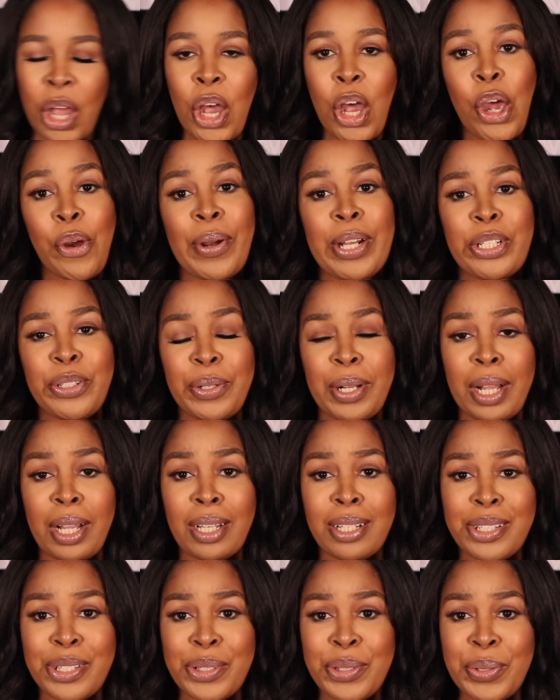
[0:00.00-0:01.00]
All right, you
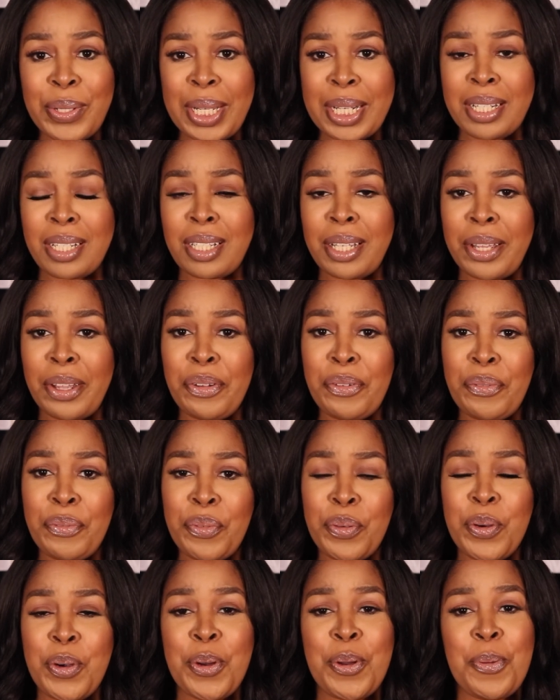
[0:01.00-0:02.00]
guys, so that is it
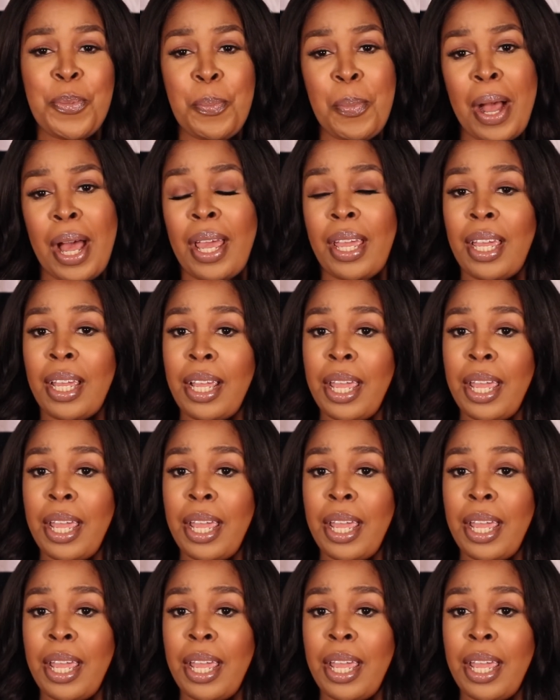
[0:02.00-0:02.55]
for my